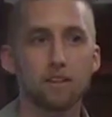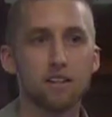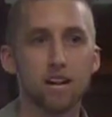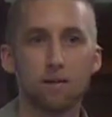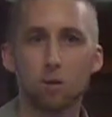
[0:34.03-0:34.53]

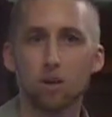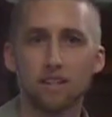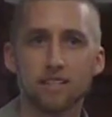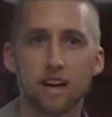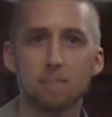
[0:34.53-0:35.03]
never really
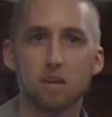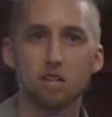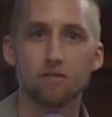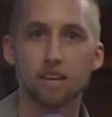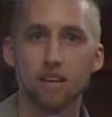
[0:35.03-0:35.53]
said
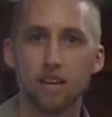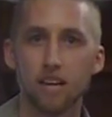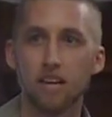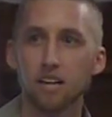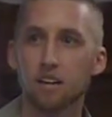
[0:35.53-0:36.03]
much of
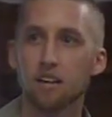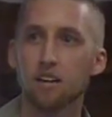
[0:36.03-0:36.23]
anything, and